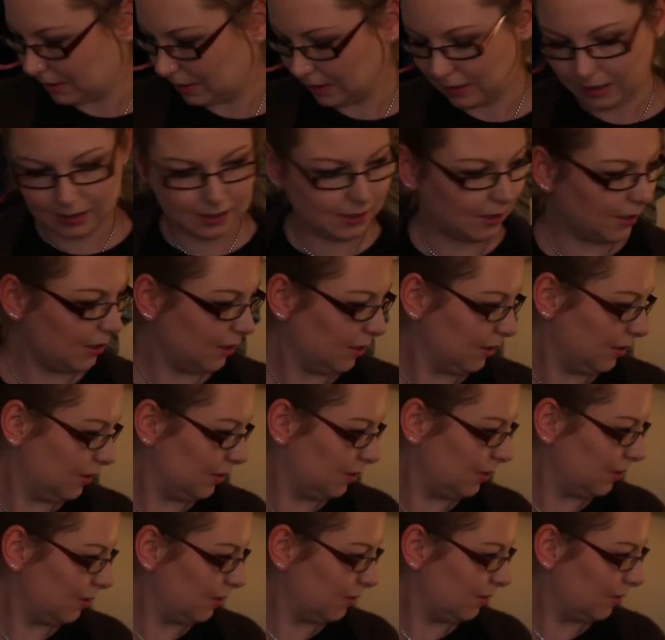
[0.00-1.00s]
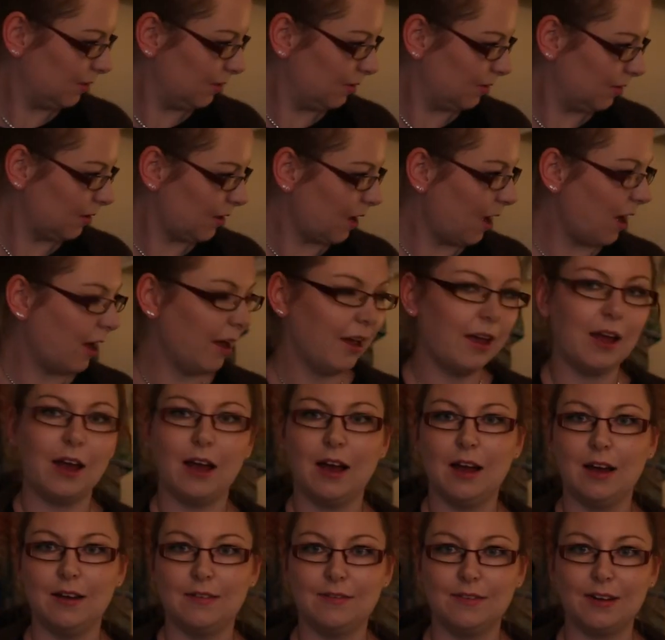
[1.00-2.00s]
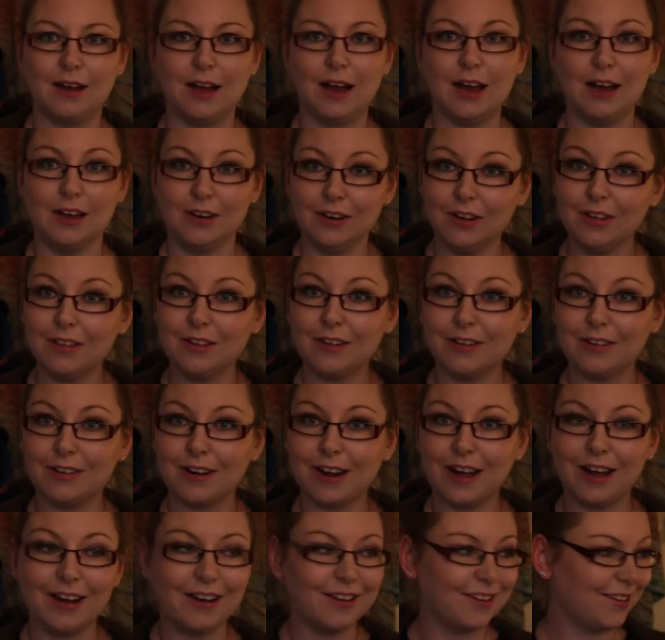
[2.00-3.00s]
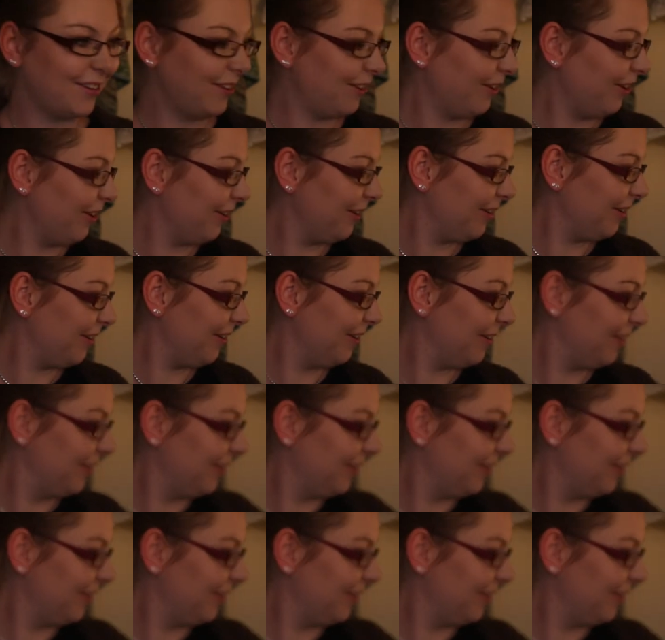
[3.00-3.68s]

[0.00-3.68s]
and I have another cast on.